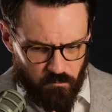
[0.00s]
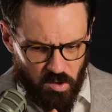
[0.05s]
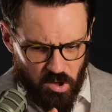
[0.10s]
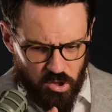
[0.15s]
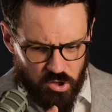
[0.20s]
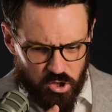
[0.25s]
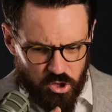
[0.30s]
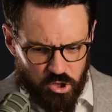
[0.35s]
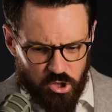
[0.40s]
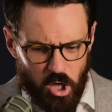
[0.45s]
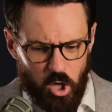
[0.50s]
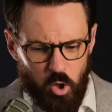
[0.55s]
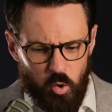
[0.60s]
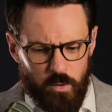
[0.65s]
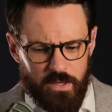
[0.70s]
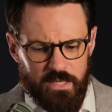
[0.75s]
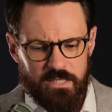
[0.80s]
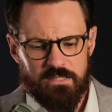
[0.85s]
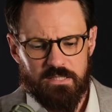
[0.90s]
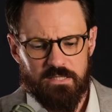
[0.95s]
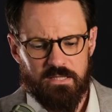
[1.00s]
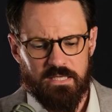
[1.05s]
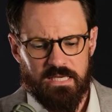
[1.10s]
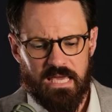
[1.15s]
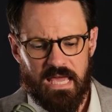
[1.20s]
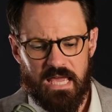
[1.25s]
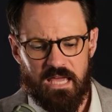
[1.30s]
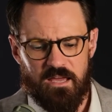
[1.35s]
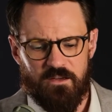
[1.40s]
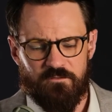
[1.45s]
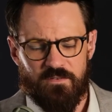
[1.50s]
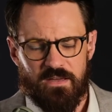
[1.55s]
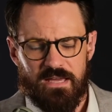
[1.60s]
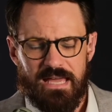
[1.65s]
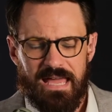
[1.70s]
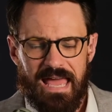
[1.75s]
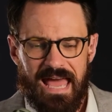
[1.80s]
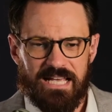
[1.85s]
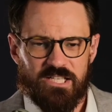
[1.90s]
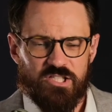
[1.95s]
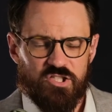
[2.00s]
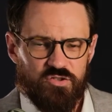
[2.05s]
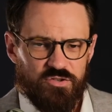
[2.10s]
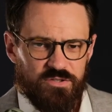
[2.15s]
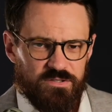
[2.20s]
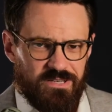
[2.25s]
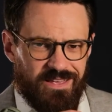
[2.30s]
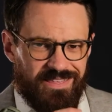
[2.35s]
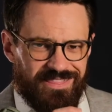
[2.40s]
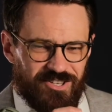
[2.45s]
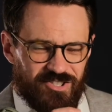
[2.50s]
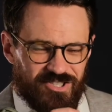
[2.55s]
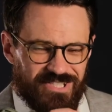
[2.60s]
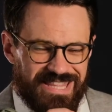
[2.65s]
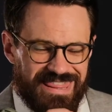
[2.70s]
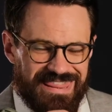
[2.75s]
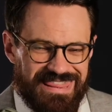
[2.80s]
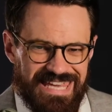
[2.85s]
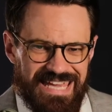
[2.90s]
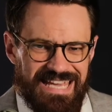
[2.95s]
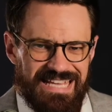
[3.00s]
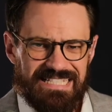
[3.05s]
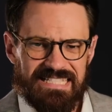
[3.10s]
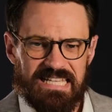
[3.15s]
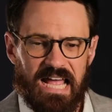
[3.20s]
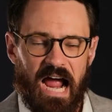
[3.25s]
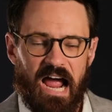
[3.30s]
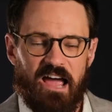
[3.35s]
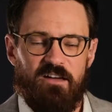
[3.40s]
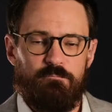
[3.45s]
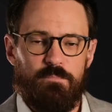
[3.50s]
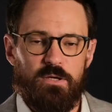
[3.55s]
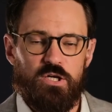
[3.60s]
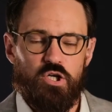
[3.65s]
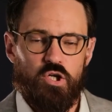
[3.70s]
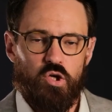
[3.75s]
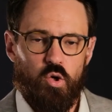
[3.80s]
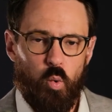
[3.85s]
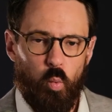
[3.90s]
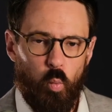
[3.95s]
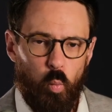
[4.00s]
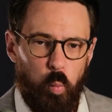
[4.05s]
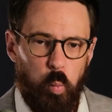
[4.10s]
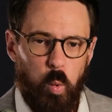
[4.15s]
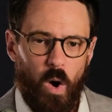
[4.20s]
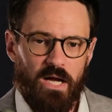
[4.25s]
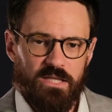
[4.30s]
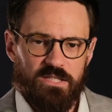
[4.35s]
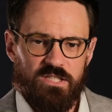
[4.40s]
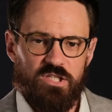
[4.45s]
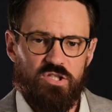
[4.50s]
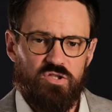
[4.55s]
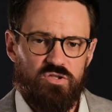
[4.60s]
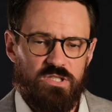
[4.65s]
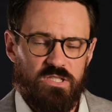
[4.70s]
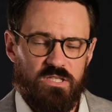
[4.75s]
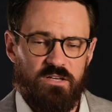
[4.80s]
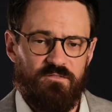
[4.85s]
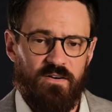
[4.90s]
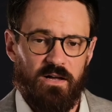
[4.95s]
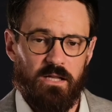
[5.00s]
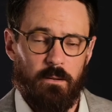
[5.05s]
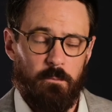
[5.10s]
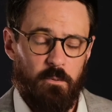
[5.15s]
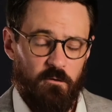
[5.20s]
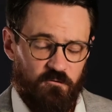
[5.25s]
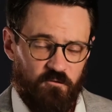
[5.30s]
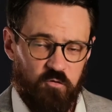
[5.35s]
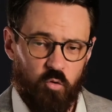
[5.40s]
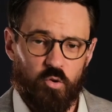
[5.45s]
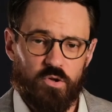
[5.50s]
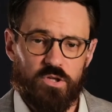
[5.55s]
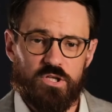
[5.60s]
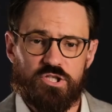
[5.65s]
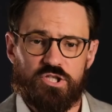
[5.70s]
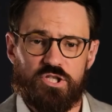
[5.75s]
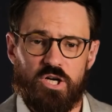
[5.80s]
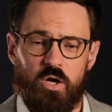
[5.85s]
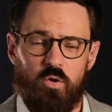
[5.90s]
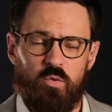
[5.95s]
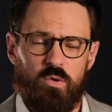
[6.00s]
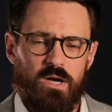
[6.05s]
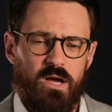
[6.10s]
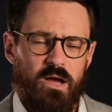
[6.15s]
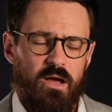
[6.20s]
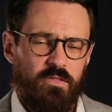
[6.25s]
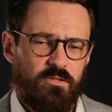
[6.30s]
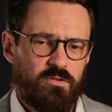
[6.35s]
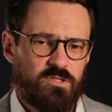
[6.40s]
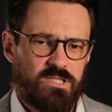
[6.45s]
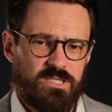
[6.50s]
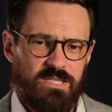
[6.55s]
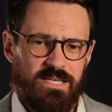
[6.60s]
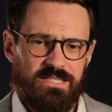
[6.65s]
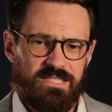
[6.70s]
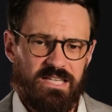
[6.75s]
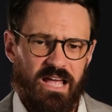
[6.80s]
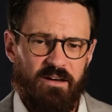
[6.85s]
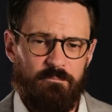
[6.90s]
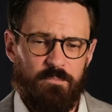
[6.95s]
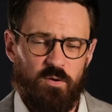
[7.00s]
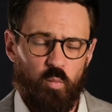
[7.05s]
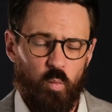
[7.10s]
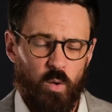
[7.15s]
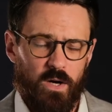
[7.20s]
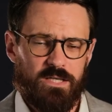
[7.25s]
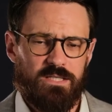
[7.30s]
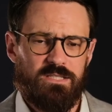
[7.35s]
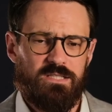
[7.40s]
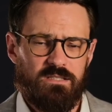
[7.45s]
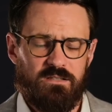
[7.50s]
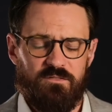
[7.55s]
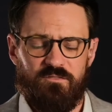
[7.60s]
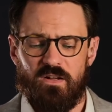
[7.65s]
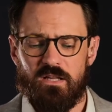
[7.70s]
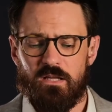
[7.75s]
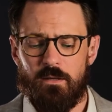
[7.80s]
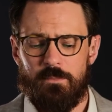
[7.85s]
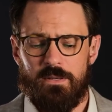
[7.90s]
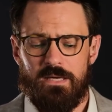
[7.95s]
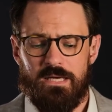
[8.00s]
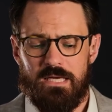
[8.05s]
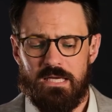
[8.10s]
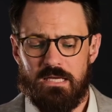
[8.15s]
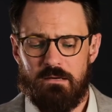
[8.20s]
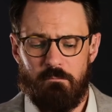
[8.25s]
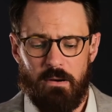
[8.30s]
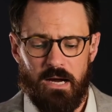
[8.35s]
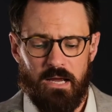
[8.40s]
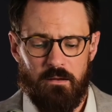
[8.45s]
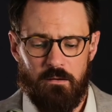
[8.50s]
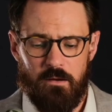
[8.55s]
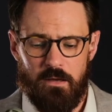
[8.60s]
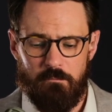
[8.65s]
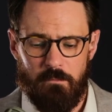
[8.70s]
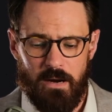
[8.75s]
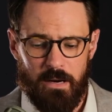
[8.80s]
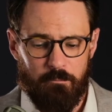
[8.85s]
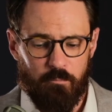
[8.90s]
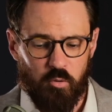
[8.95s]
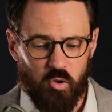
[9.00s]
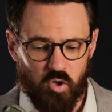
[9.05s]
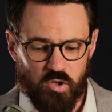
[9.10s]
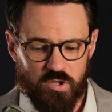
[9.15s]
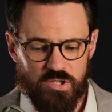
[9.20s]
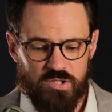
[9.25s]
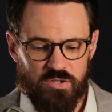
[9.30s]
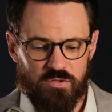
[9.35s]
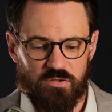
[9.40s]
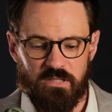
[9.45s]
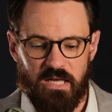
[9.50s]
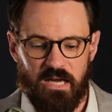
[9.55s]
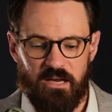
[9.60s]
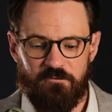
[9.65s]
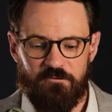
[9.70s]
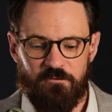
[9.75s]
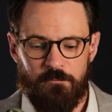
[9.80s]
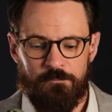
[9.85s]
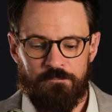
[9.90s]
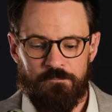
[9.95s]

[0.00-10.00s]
to go into the cave, as there's things that I've been wanting to develop for the show. There's things that I've been wanting to develop in my personal life